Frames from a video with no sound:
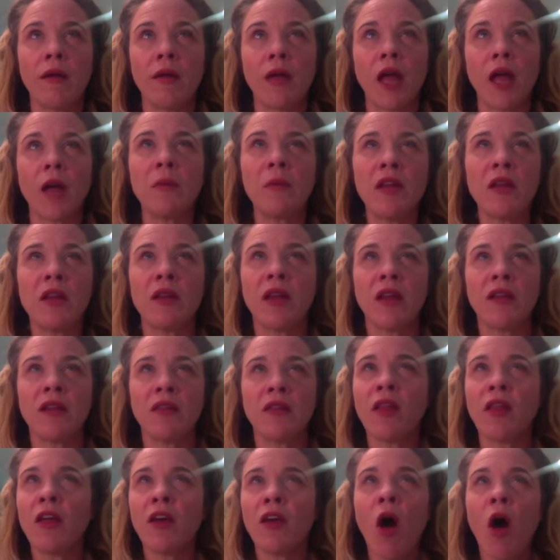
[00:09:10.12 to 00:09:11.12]
mean,
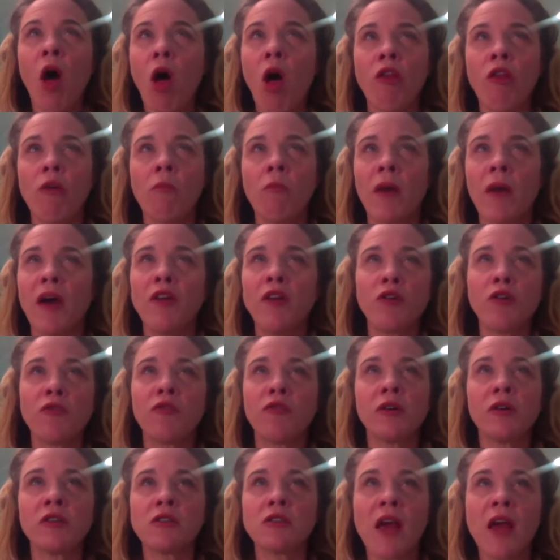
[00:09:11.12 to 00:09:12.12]
they call them by their
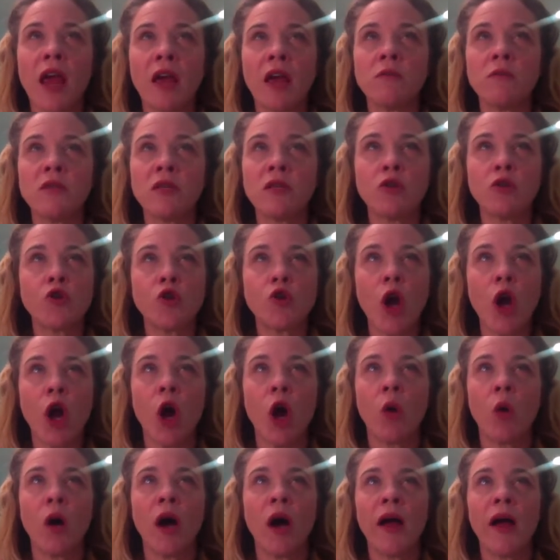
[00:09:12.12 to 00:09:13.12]
first names in the
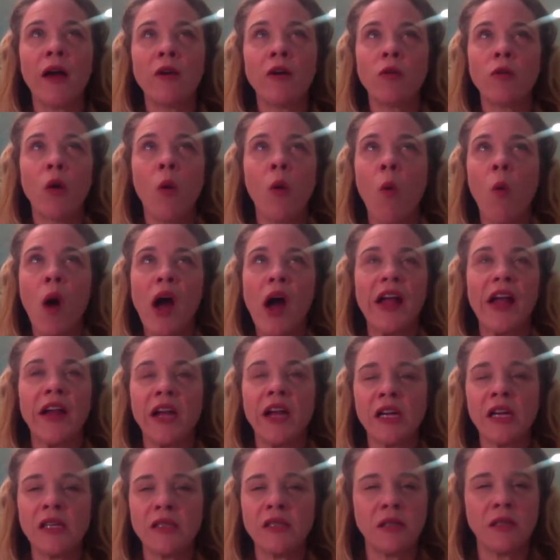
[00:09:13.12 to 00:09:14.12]
show. I don't know why
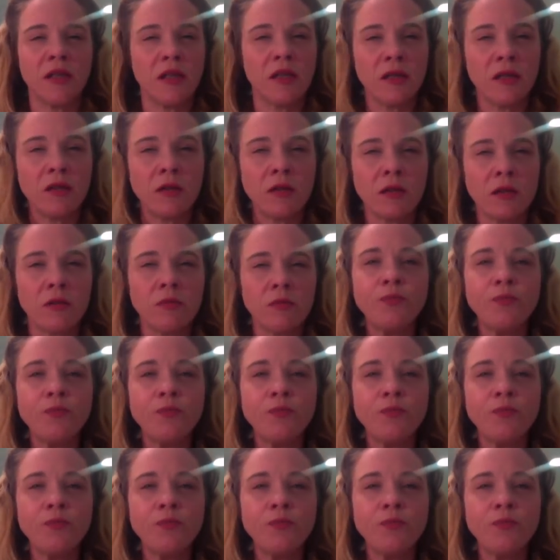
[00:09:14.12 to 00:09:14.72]
I didn't.